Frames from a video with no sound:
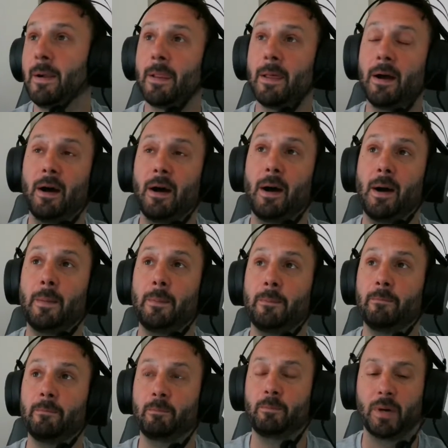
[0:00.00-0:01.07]

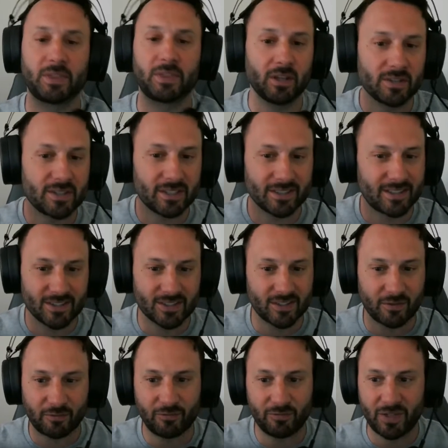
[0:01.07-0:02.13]
But
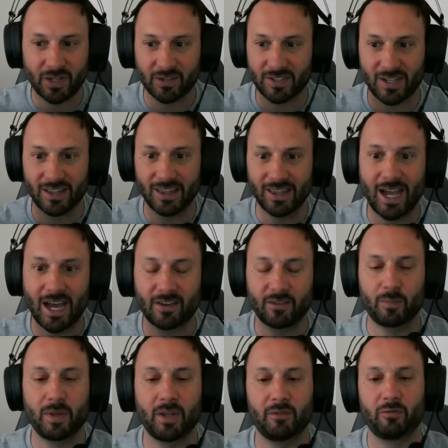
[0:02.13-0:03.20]
there's a lot of
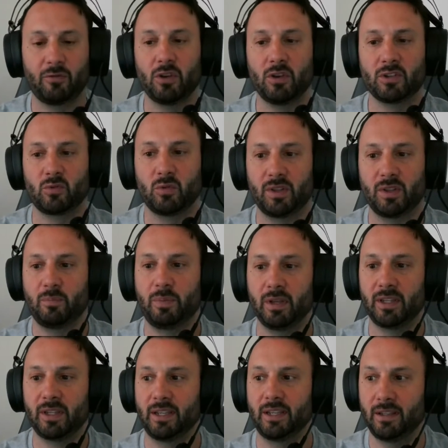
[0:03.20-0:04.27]
pitfalls with
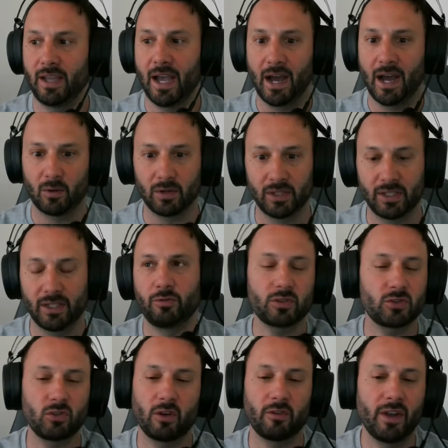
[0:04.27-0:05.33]
billing hourly.
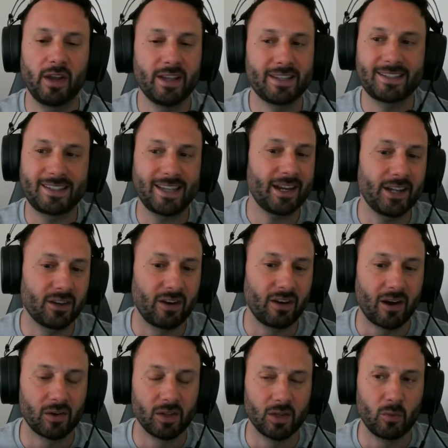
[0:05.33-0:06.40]
First off, setting your
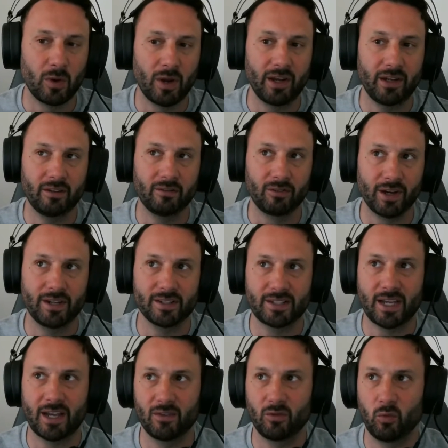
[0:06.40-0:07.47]
hourly rate is
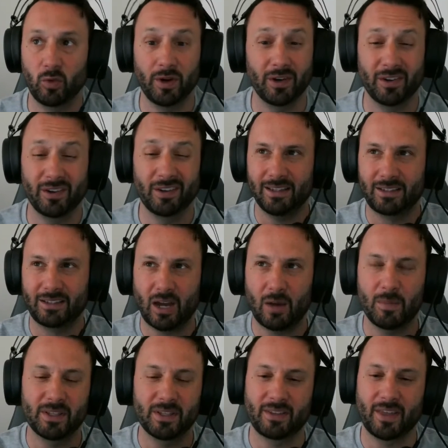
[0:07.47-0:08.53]
kind of weird.
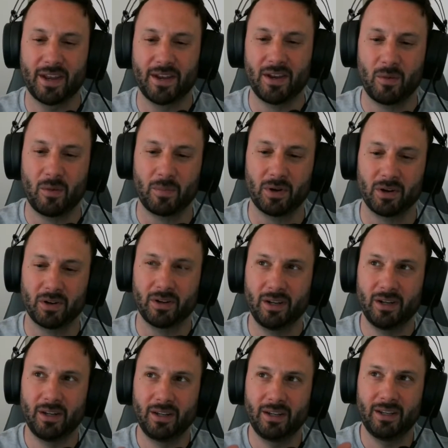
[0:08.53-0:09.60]
Coming to that number
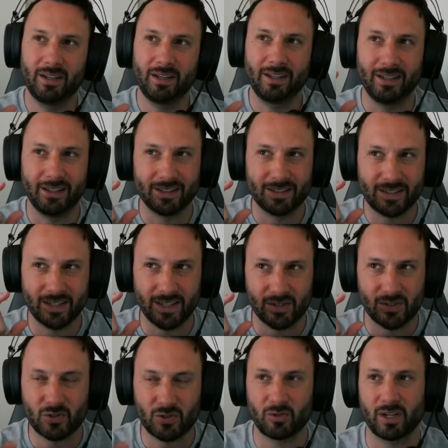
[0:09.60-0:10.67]

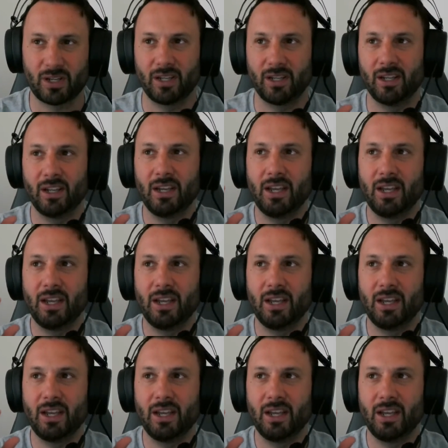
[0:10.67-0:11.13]
is tricky.